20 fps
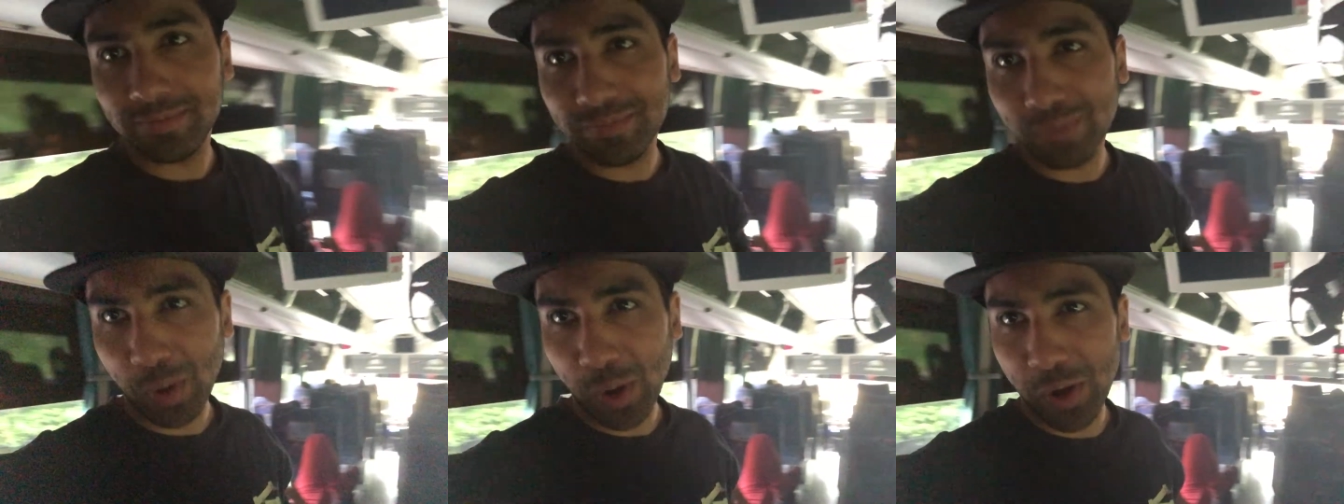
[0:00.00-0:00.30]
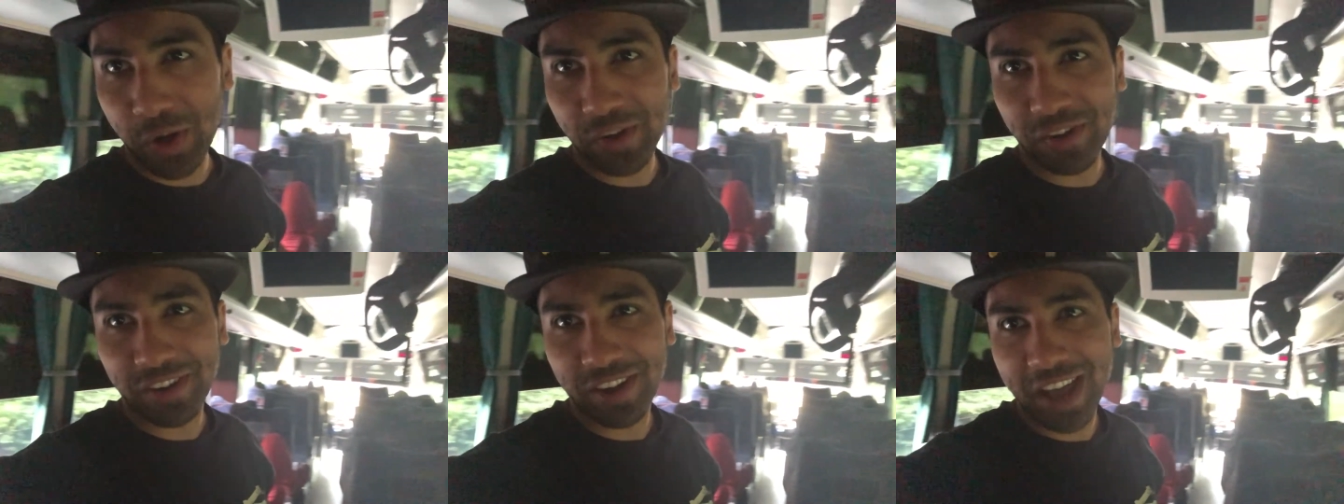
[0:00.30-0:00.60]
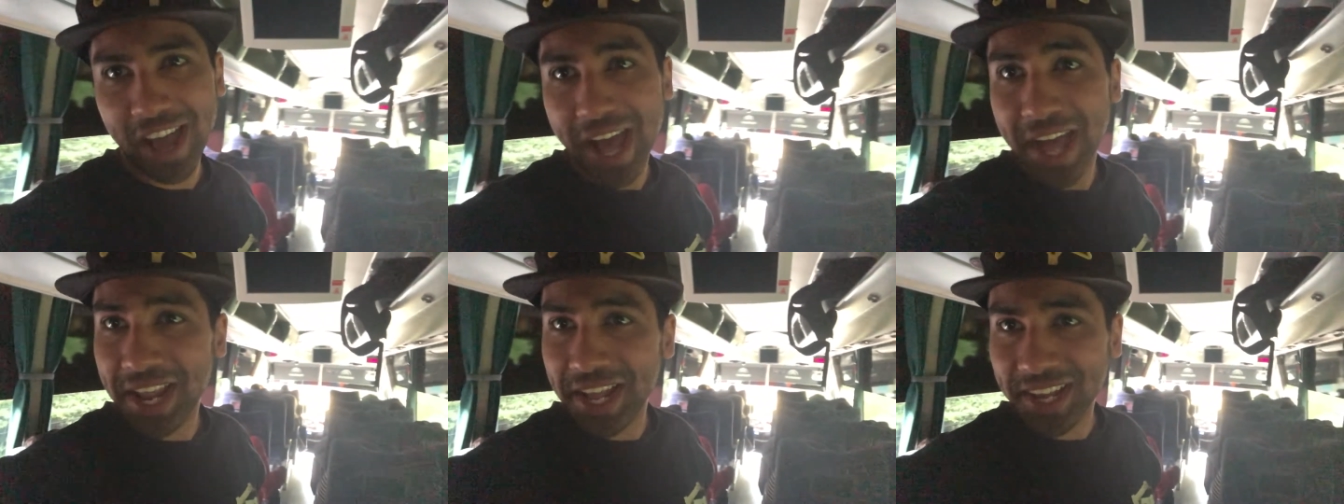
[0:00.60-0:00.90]

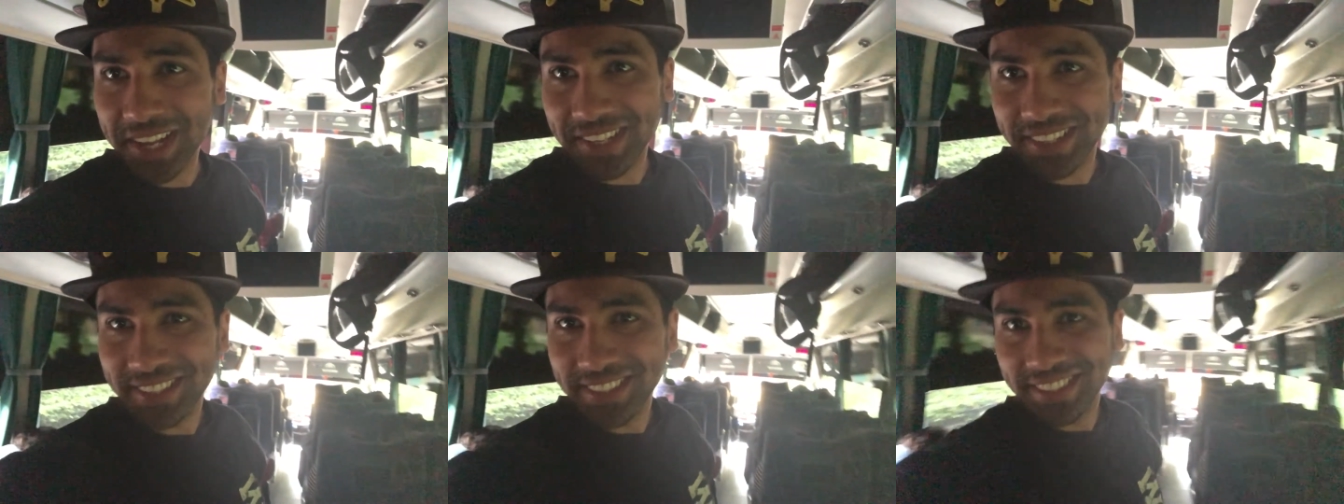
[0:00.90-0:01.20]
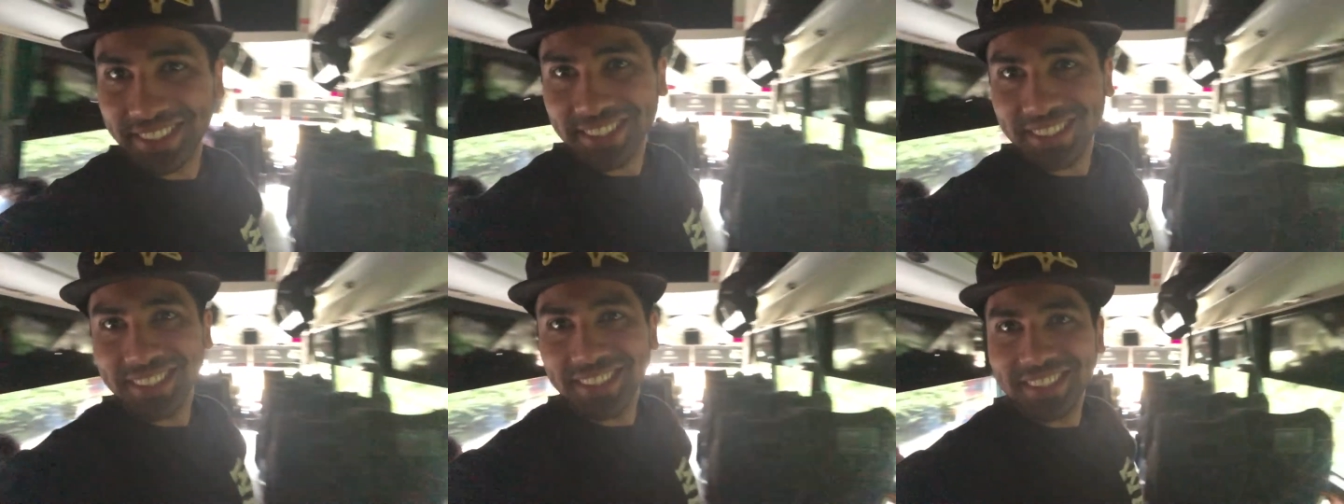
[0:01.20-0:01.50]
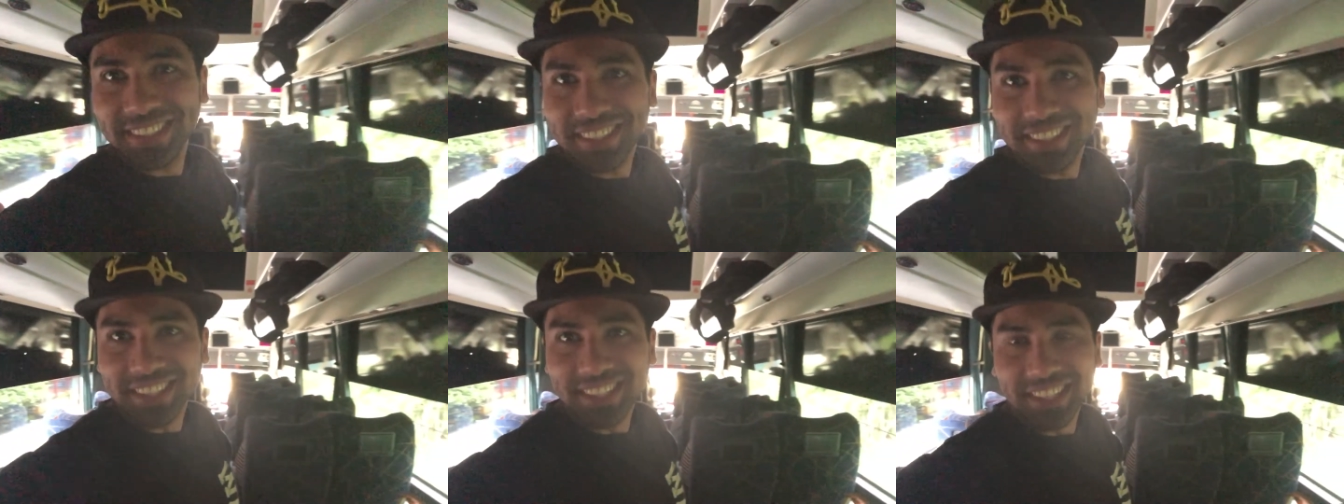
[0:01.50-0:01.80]
Pereira.
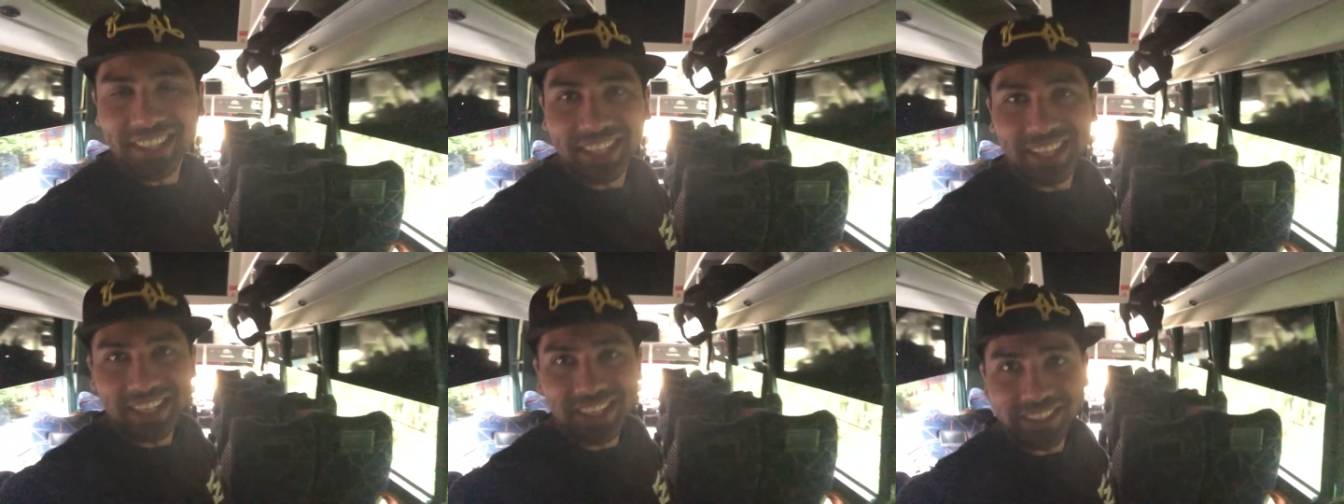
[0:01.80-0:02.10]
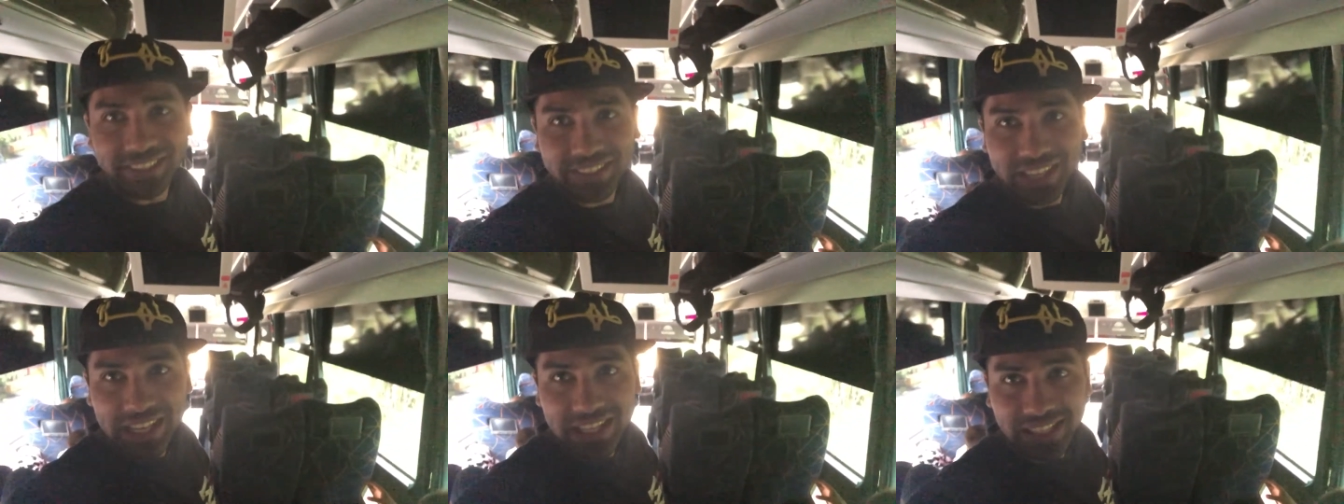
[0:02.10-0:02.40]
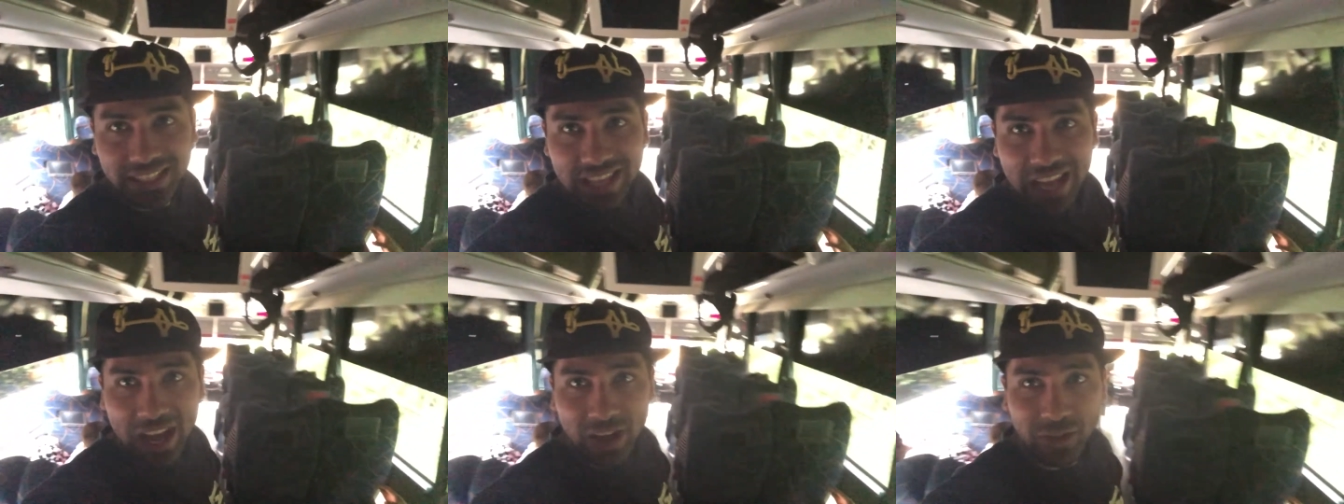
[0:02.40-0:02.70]
Uh, that's
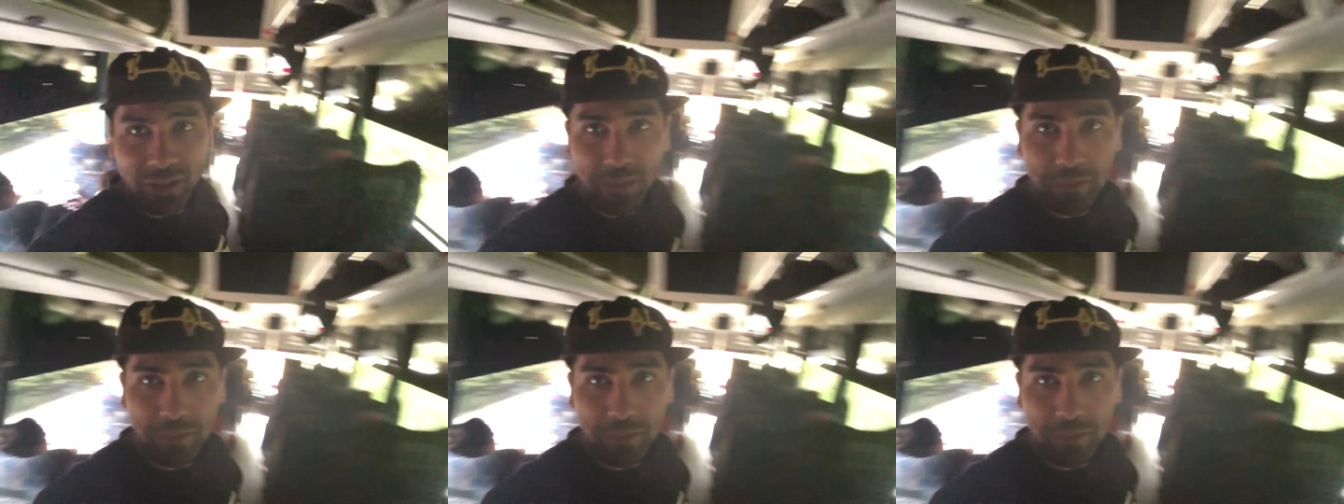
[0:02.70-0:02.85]
how the